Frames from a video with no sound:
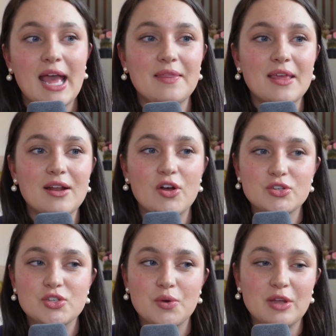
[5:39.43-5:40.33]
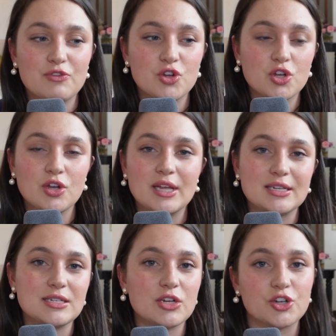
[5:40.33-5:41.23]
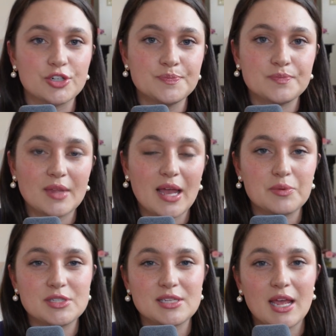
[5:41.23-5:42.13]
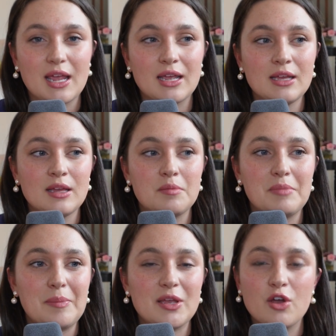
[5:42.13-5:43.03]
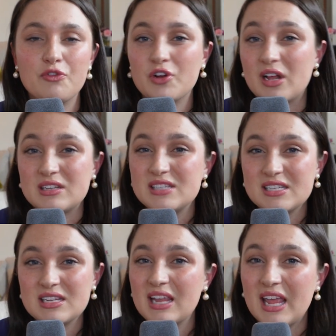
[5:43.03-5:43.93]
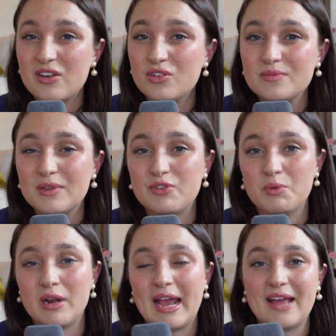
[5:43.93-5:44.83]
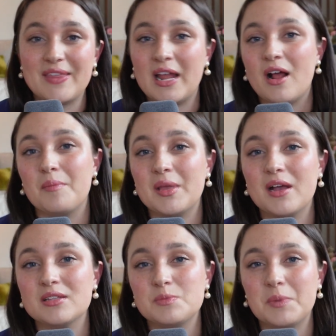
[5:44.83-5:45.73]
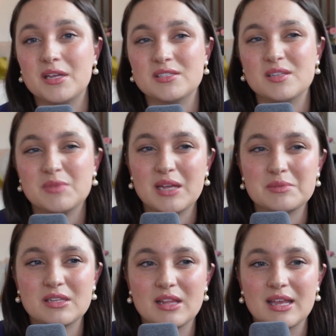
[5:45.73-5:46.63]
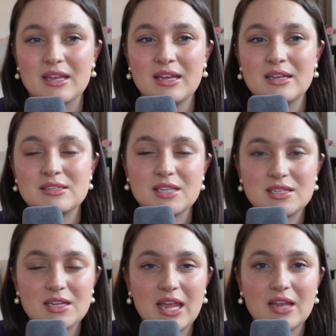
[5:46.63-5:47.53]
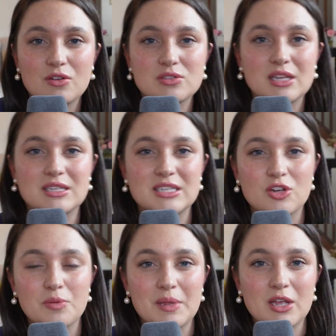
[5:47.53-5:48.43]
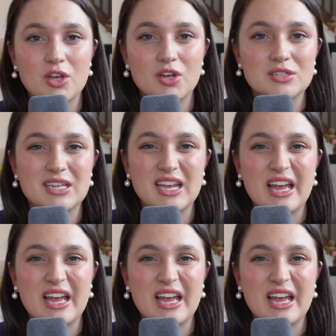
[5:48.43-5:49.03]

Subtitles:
And then also if you're cooking dinner, I would say maybe go for an unscented candle if you want to add that ambiance, because sometimes like scented candles and dinner being cooked can